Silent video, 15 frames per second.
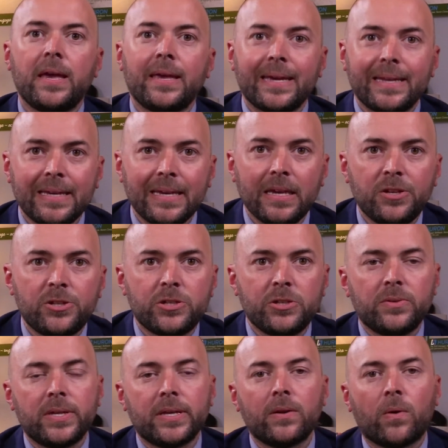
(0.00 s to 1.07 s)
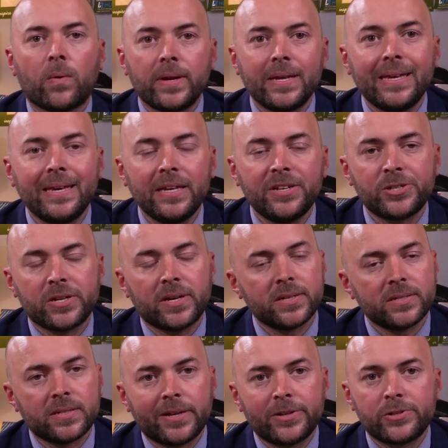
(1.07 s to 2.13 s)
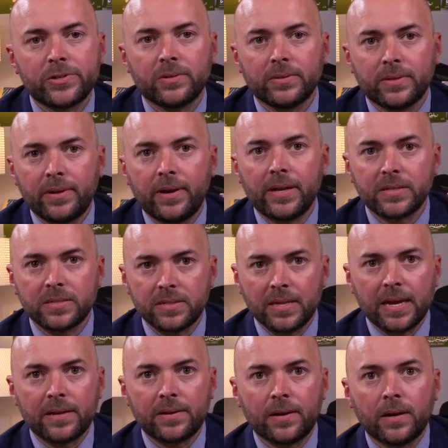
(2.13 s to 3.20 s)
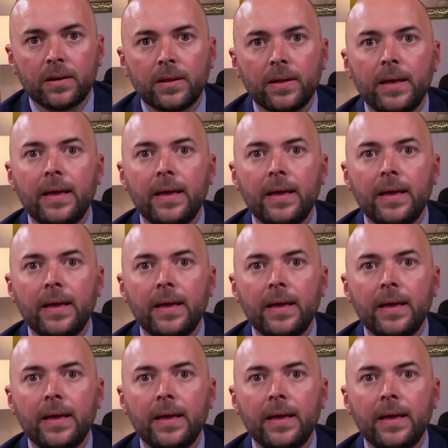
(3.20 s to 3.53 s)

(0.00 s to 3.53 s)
in each unit or each essential learning standard?